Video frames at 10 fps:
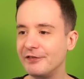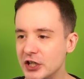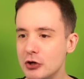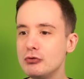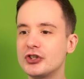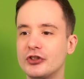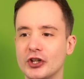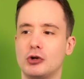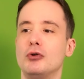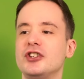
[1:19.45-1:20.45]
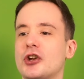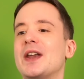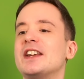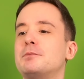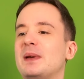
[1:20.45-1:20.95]
used the coins on
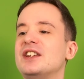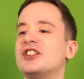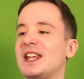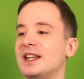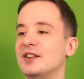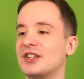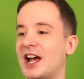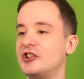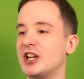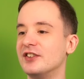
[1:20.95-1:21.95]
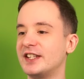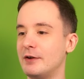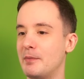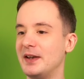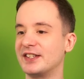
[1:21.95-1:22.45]
SBCs. As you can see,
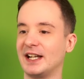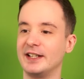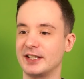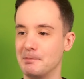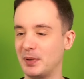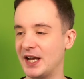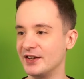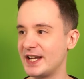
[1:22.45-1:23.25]
we've been selling some players